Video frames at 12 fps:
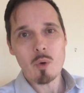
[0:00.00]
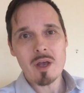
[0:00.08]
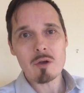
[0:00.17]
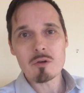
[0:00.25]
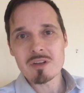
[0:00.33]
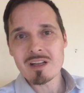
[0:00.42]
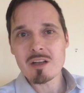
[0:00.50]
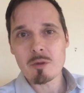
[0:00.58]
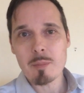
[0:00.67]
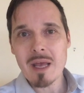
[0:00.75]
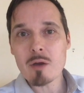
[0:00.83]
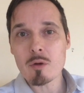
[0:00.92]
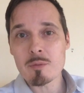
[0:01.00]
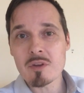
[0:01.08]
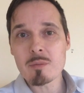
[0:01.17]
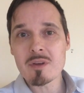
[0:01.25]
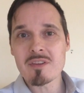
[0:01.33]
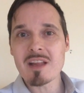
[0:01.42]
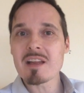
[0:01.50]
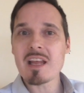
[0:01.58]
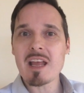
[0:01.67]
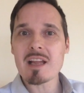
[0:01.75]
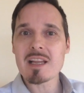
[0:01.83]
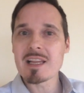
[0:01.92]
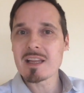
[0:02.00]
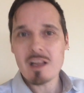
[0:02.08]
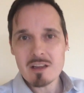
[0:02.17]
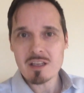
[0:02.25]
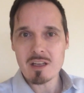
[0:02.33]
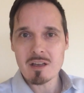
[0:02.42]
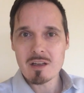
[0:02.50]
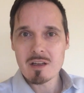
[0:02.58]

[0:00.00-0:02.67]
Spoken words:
away or declare bankruptcy, because then they get nothing.